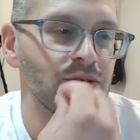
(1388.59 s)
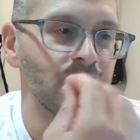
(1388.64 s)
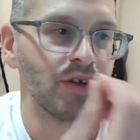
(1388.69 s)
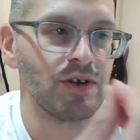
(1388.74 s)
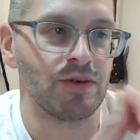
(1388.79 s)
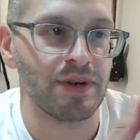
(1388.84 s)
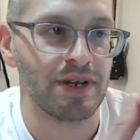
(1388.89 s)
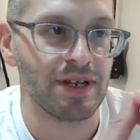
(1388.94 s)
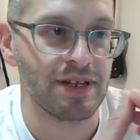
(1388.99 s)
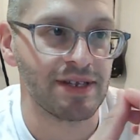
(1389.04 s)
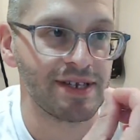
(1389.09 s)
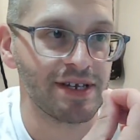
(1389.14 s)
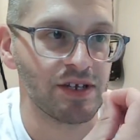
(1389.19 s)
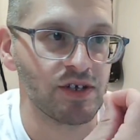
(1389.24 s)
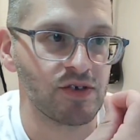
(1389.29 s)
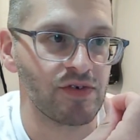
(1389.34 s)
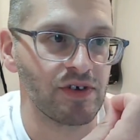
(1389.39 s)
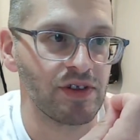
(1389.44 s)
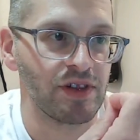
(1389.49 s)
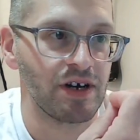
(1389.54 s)
when you've been in
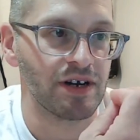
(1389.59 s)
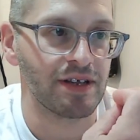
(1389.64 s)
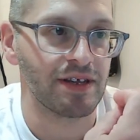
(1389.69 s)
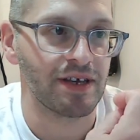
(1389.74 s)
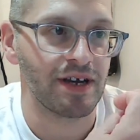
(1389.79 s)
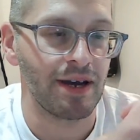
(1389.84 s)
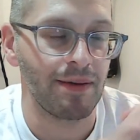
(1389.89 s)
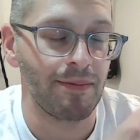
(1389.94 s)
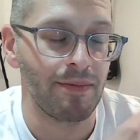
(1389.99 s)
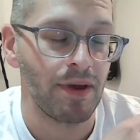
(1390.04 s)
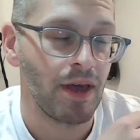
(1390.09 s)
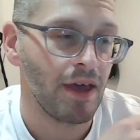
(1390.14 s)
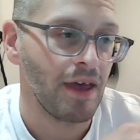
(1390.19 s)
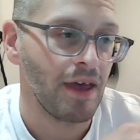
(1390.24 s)
sales for a long time.